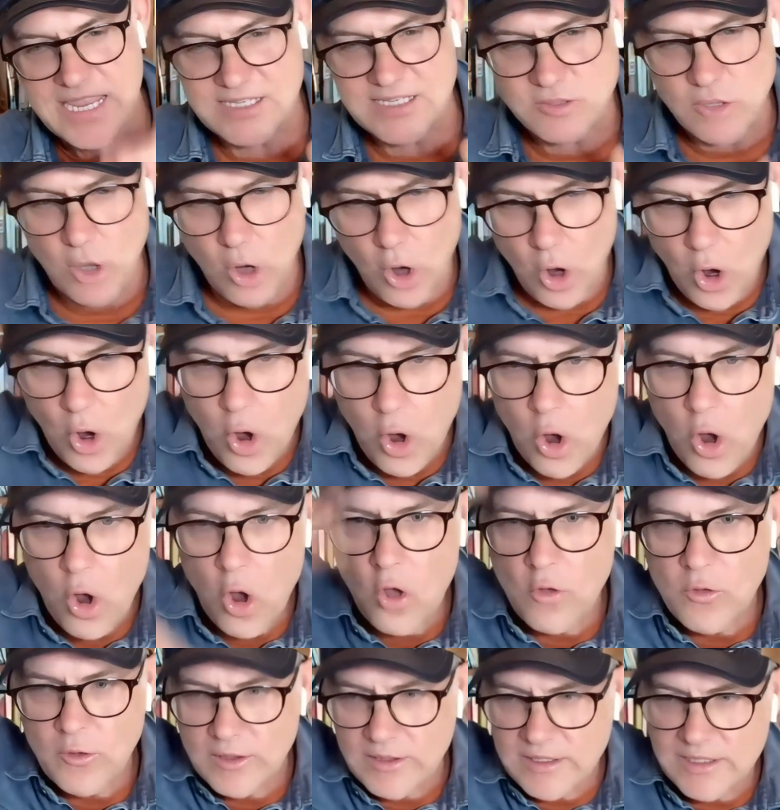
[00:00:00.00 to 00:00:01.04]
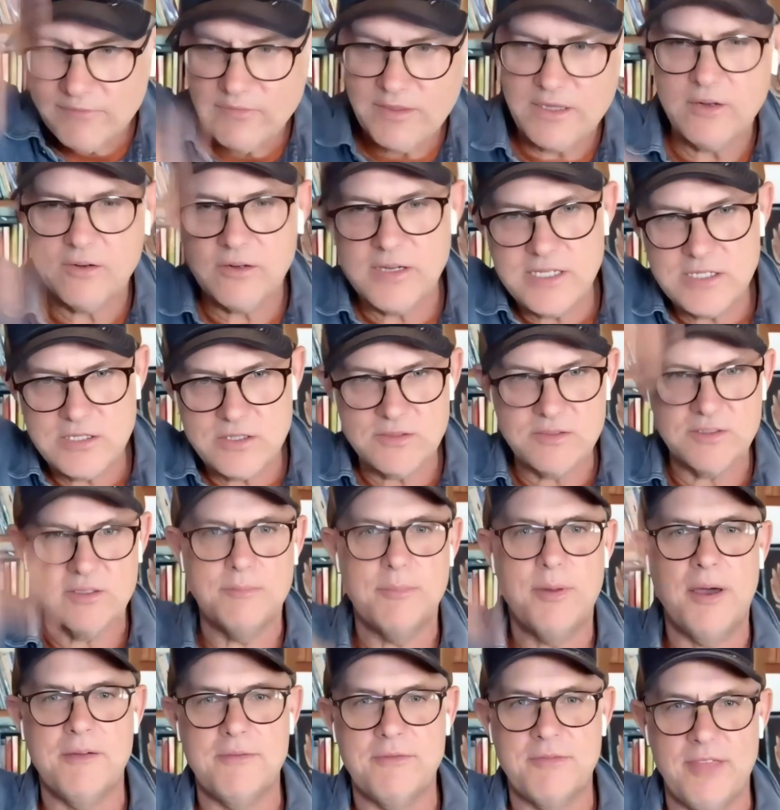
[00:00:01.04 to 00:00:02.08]
It's all the living creatures
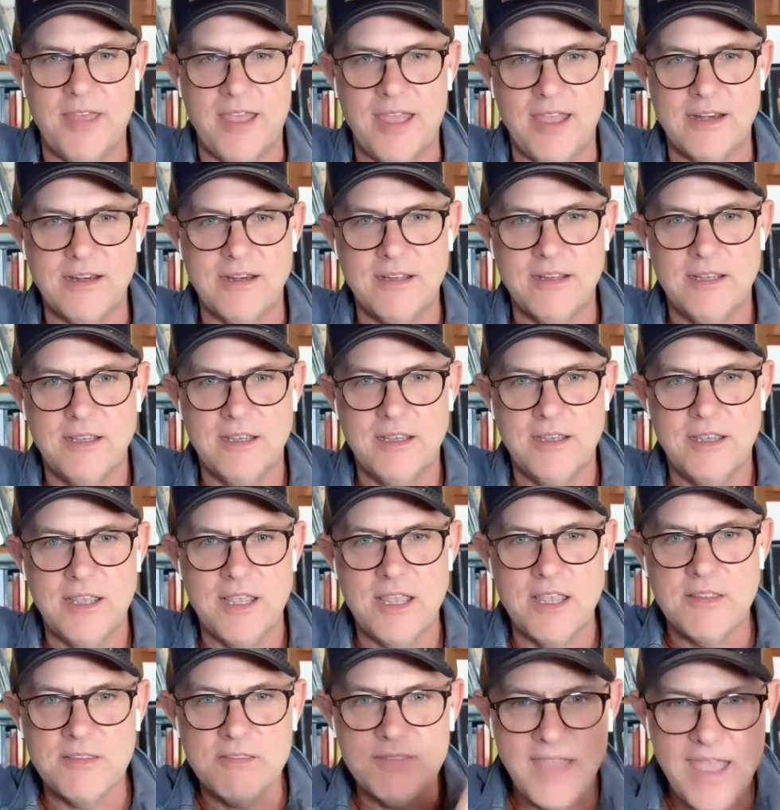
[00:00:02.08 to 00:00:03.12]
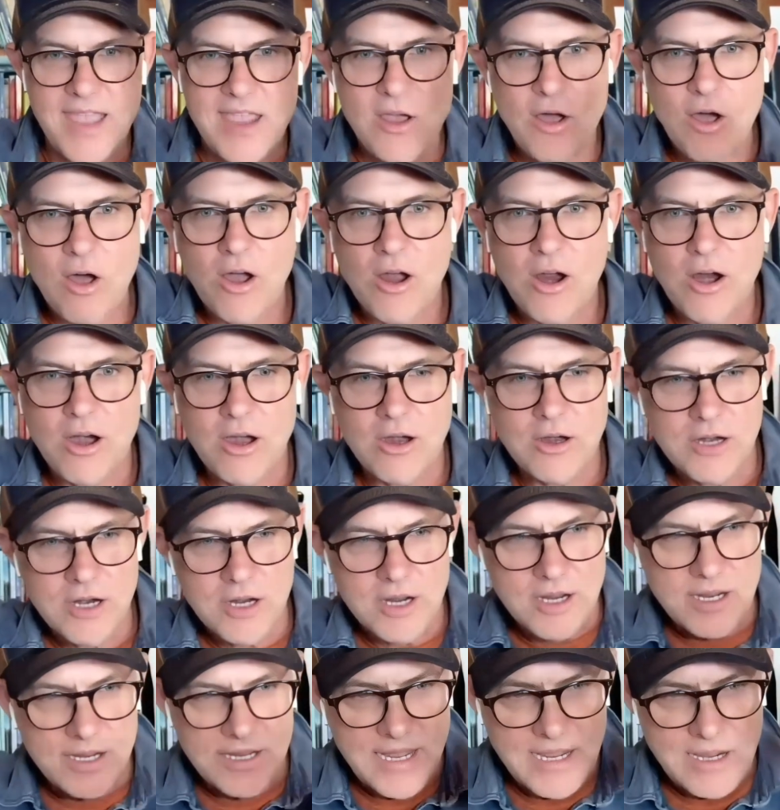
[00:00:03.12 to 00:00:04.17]
above that. They
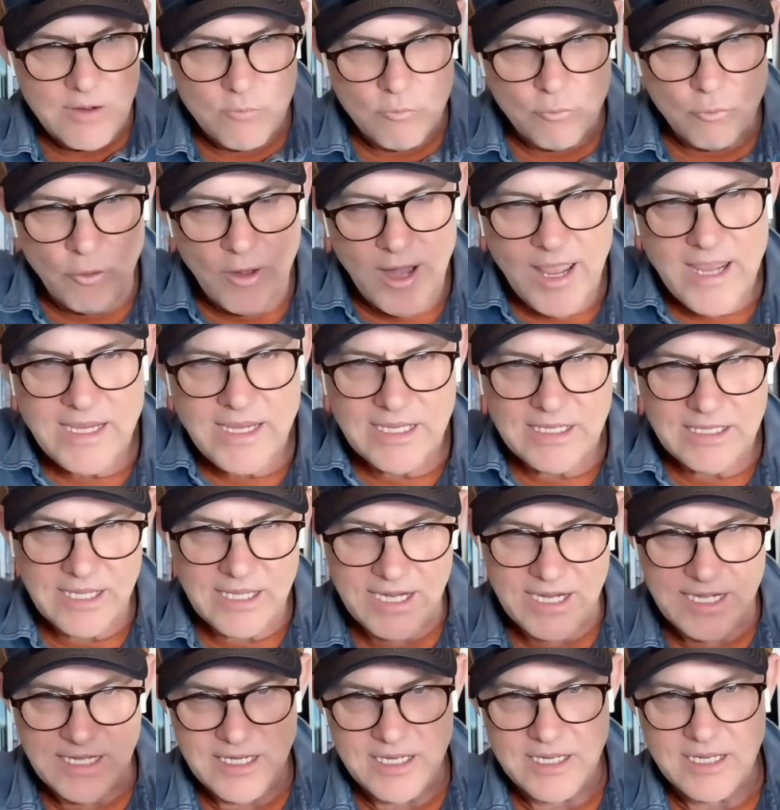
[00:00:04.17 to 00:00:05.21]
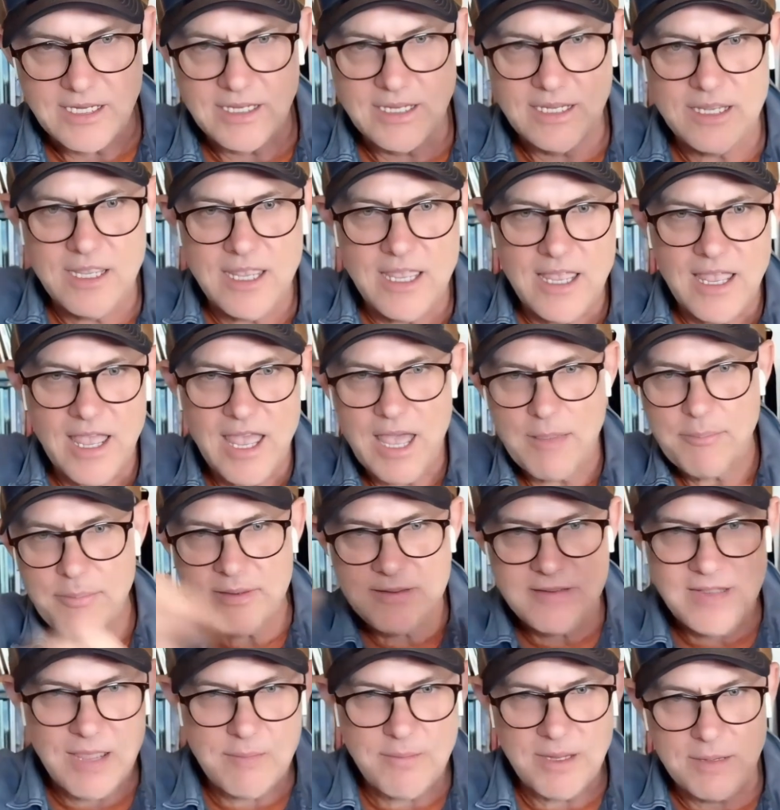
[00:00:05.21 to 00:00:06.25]
are regulating
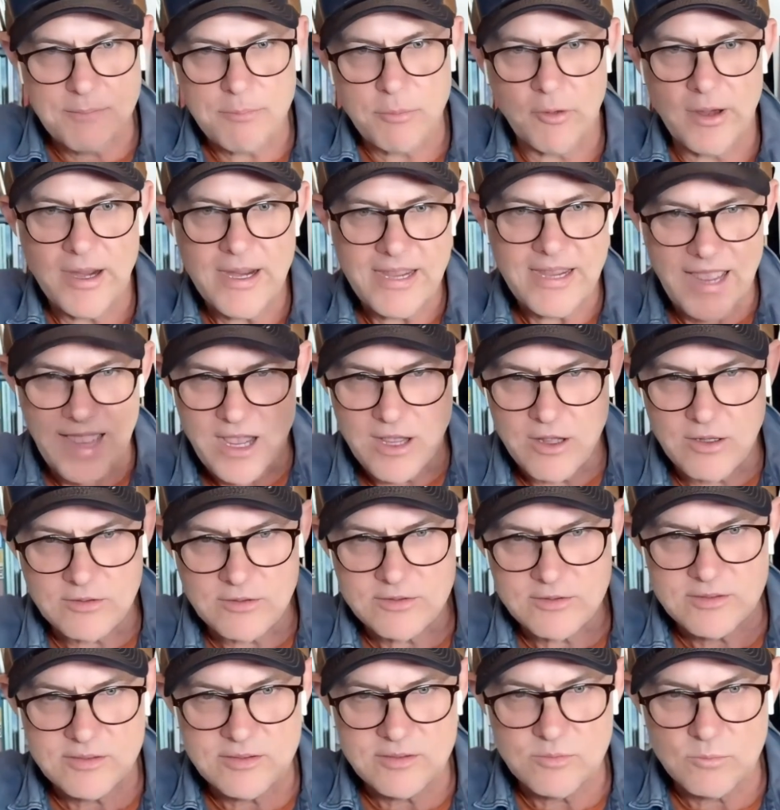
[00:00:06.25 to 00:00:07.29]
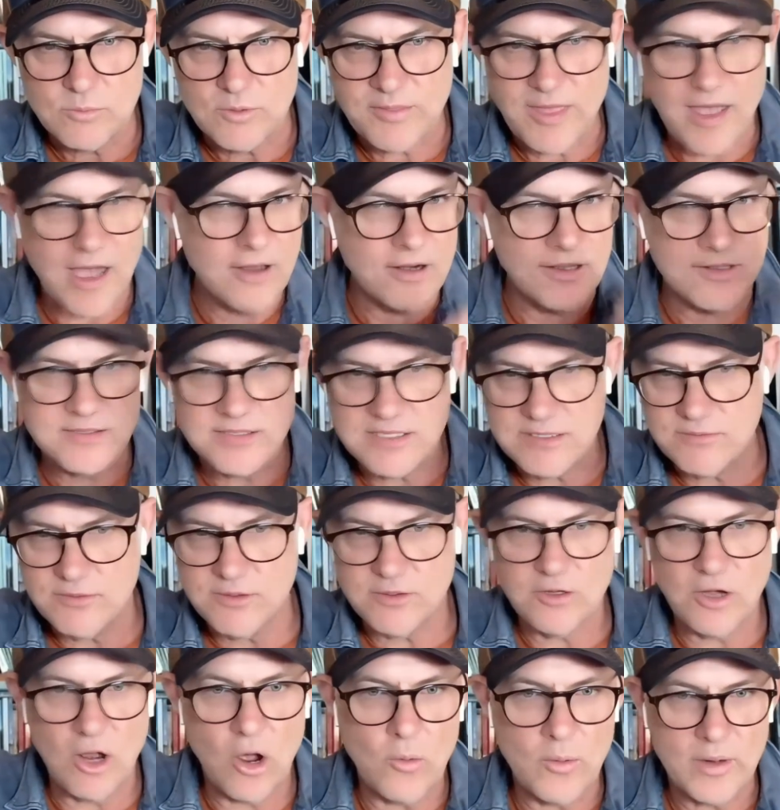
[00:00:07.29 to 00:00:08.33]
epidemic breakouts without us
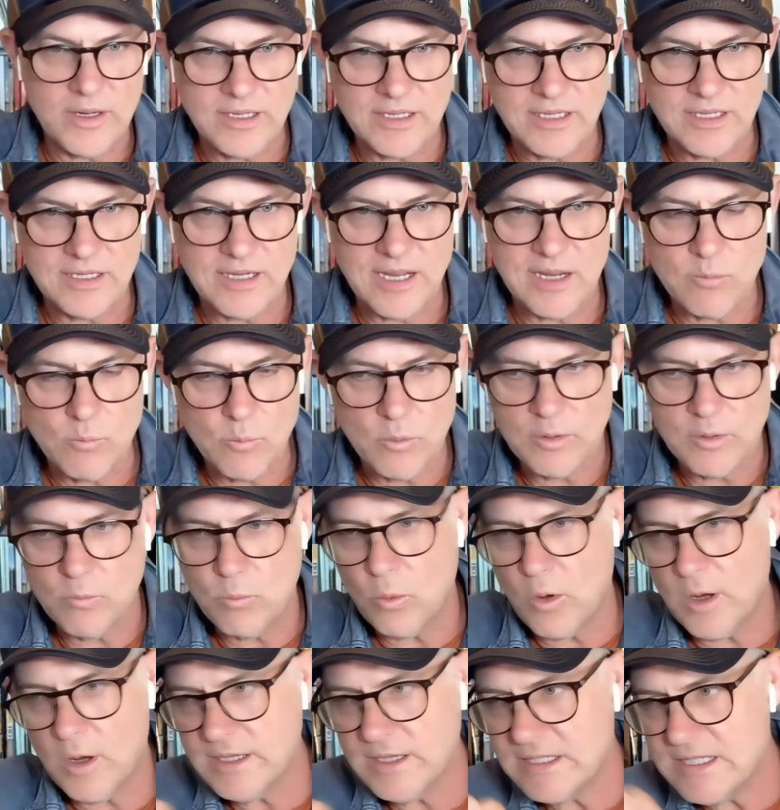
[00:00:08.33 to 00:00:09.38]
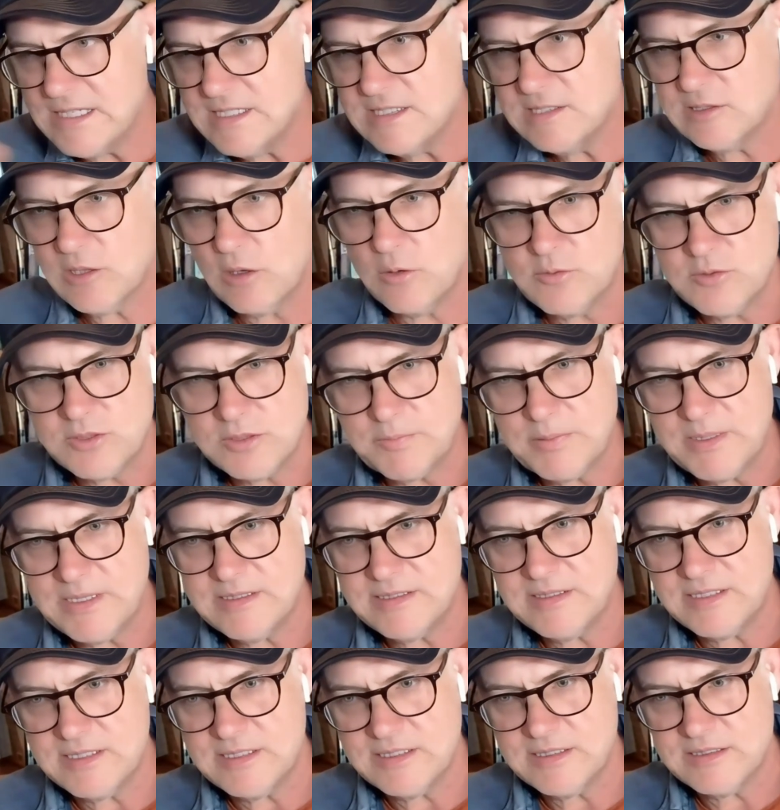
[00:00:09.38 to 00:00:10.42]
even knowing it. And when one keystone
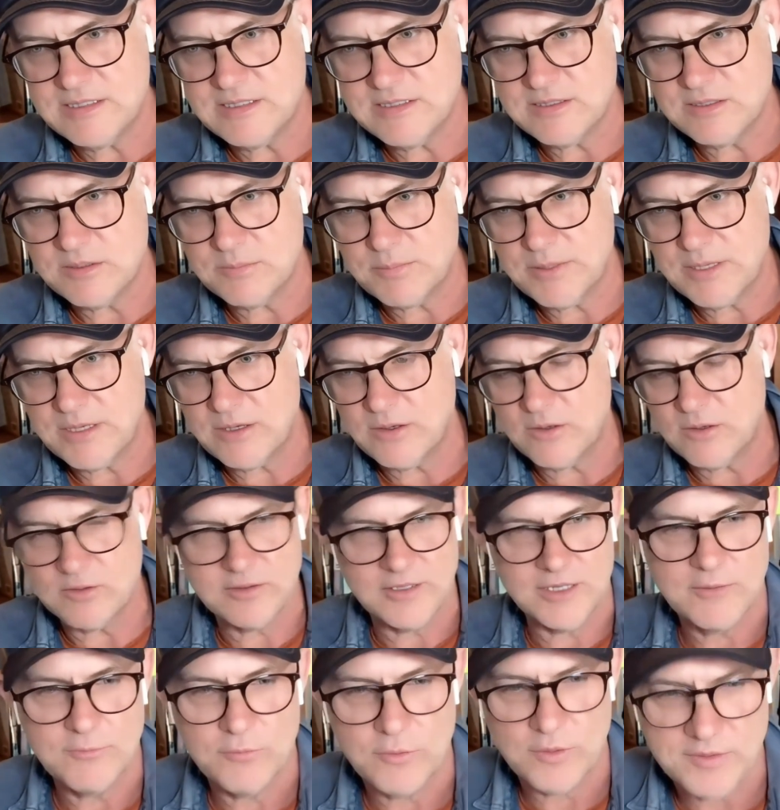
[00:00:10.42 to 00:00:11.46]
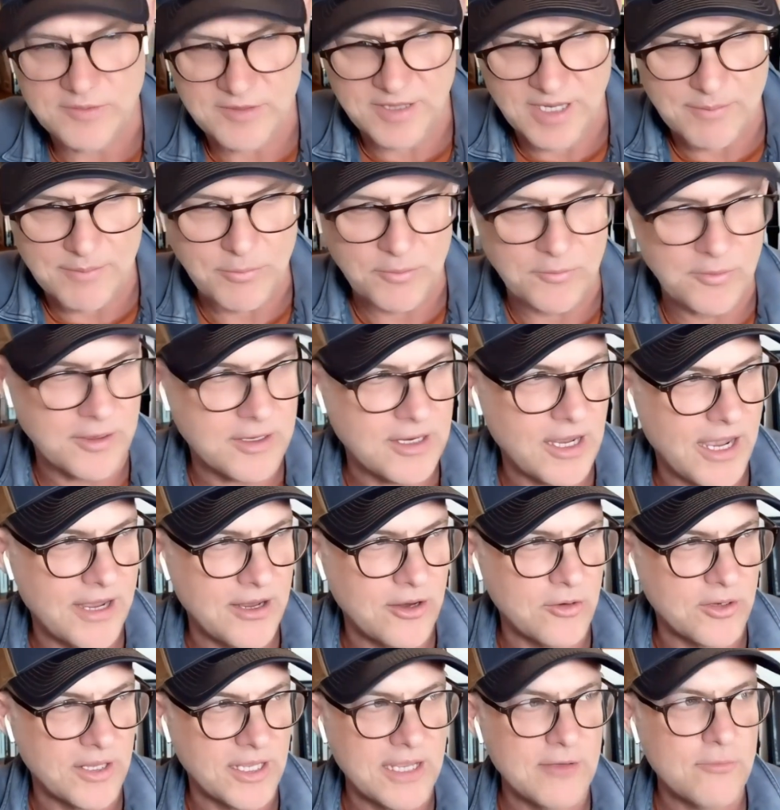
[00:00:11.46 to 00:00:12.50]
species disappears, like, for example, the
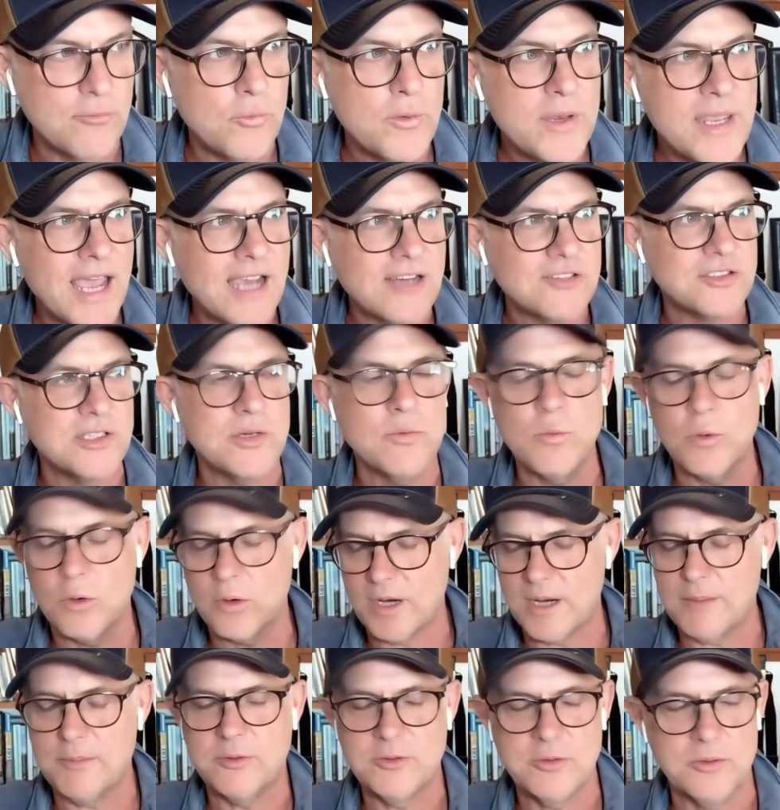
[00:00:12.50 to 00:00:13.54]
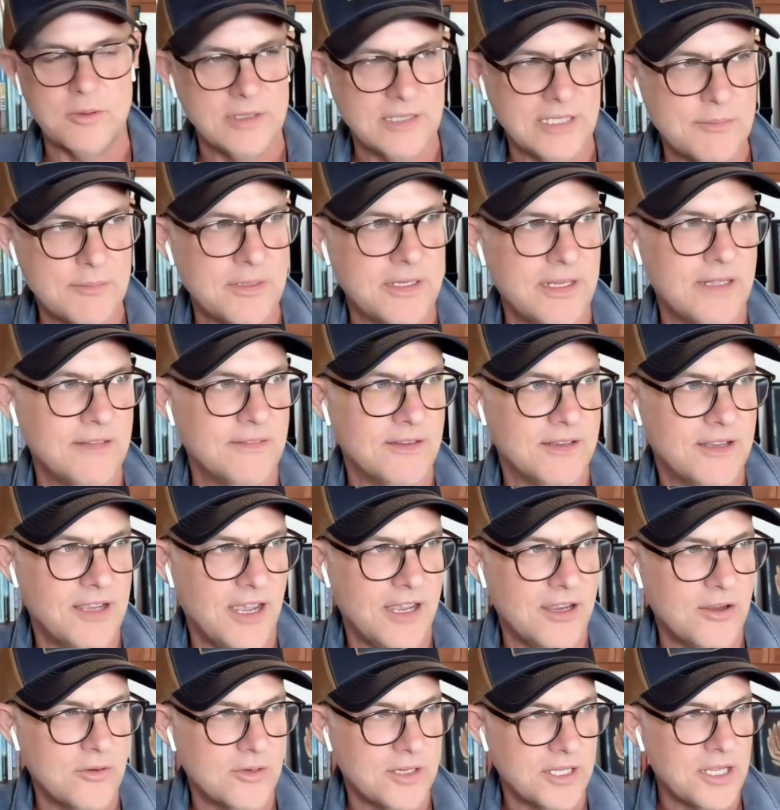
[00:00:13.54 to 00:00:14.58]
coyote, if we actually were able to eliminate the
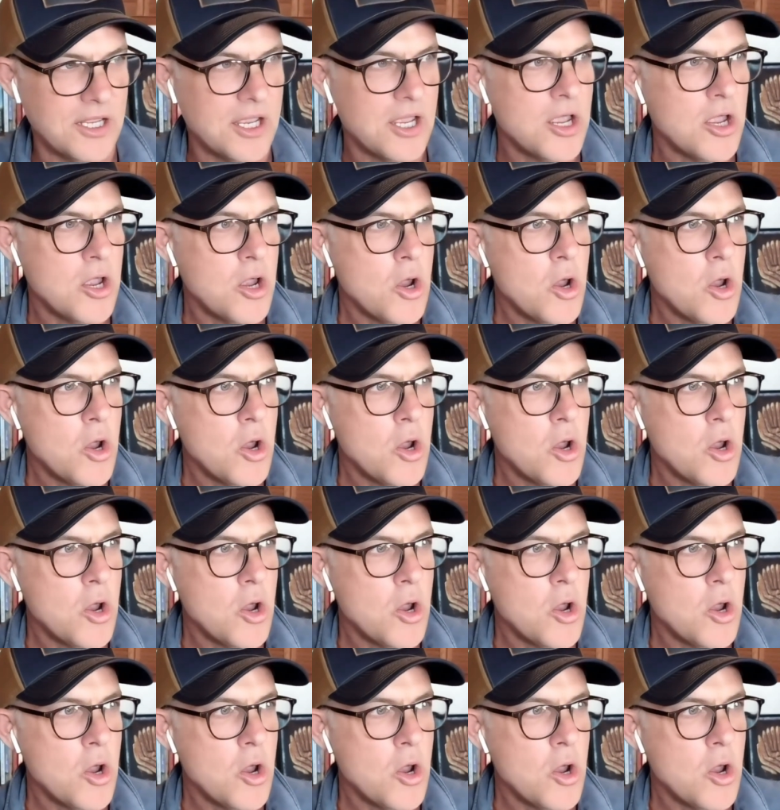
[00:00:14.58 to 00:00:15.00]
coyote,